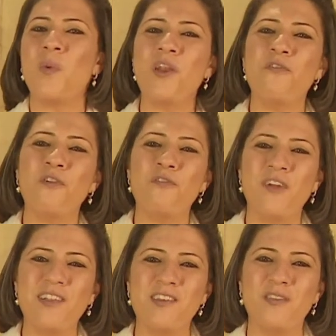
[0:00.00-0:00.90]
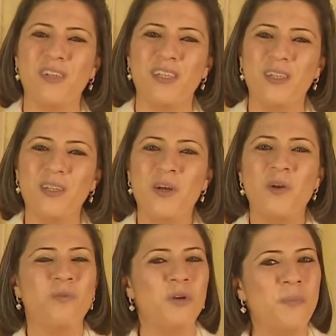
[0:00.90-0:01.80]
wonderful festival
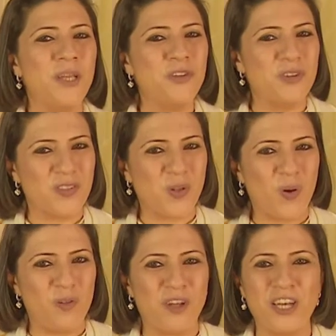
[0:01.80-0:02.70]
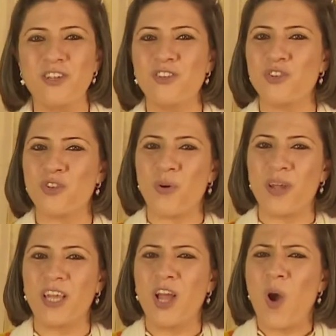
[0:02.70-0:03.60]
would be to dissolve and
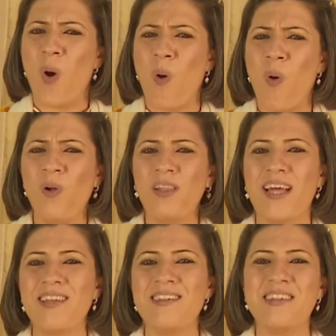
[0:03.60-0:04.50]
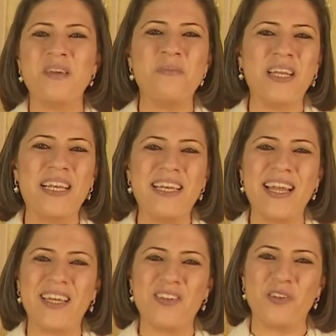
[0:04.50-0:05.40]
destroy all that is seemingly
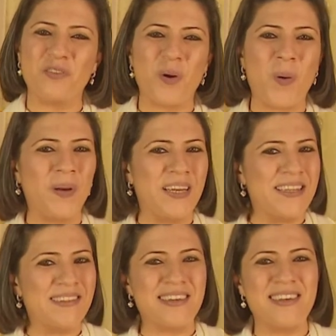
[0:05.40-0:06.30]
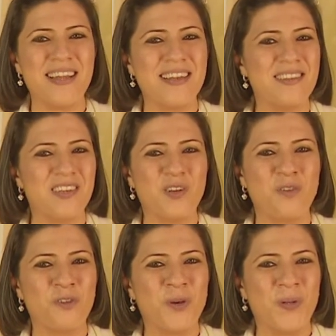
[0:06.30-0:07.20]
negative or least intensity
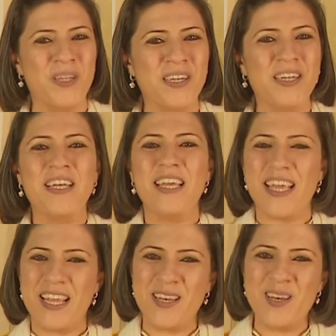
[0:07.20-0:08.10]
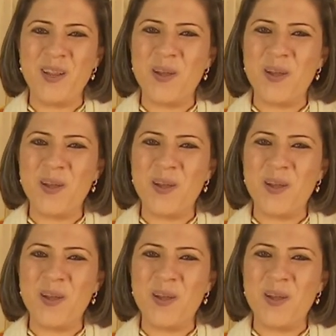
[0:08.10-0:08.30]
of good in,